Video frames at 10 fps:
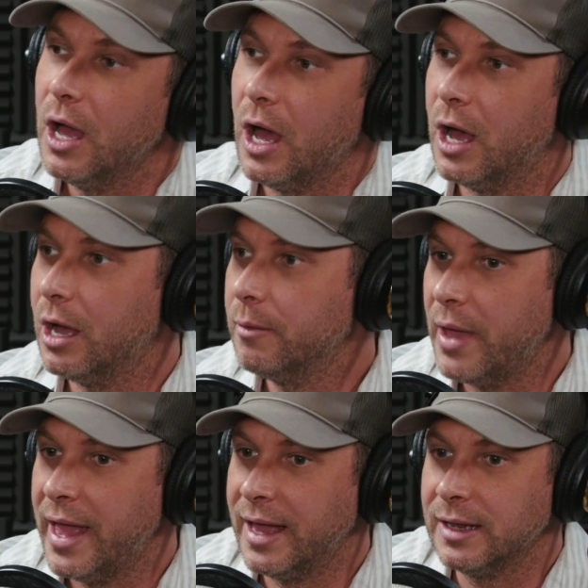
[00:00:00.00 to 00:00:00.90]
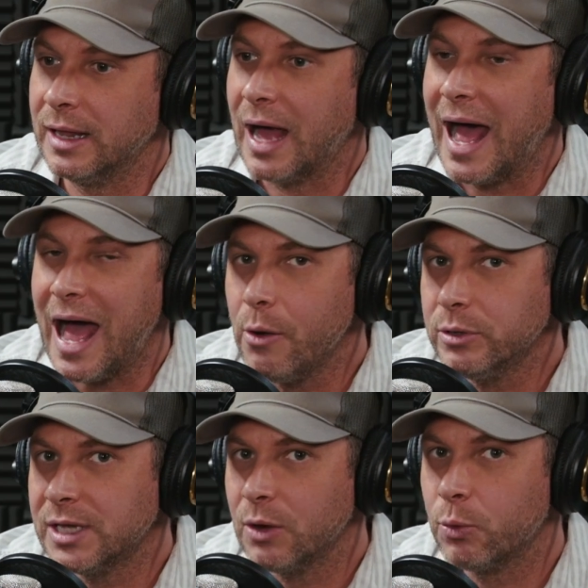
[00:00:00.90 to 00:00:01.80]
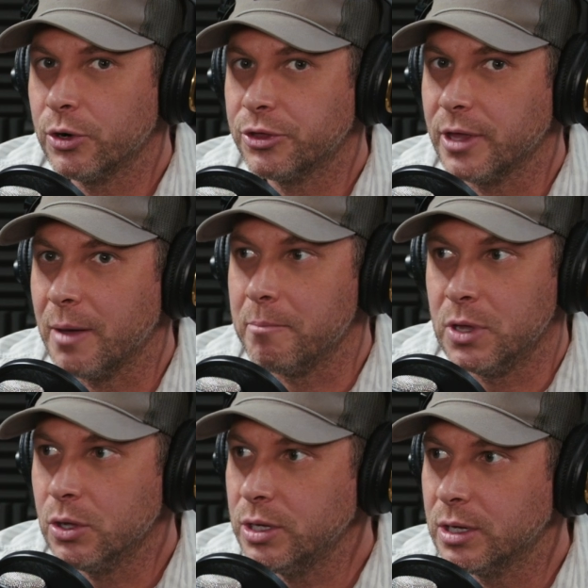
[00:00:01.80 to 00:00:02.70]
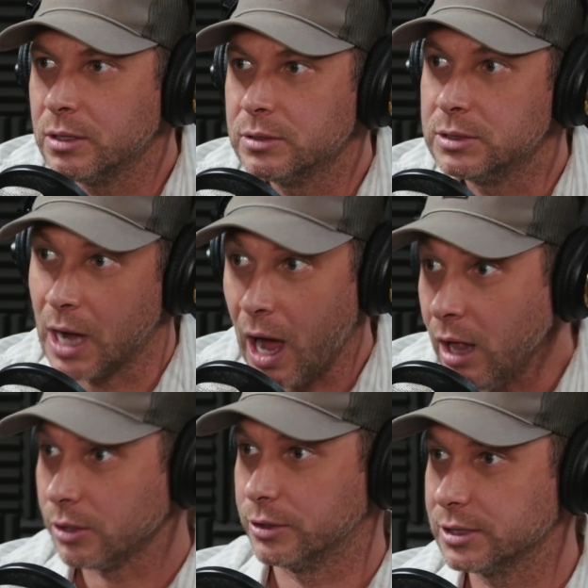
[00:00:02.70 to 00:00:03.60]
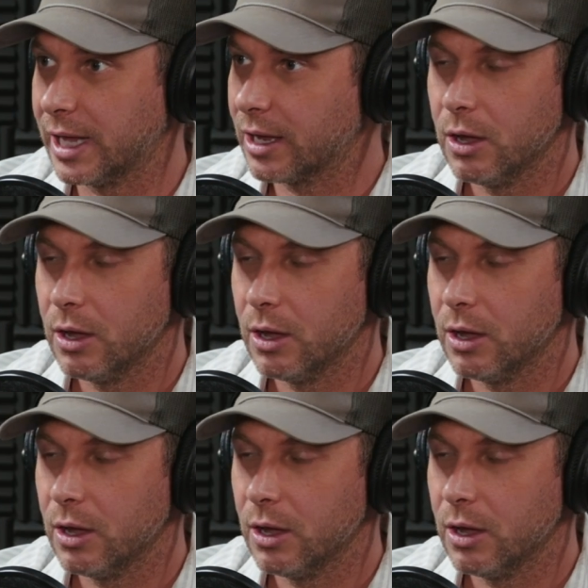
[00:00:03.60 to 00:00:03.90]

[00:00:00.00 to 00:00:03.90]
And how is that worth $1 million? Like,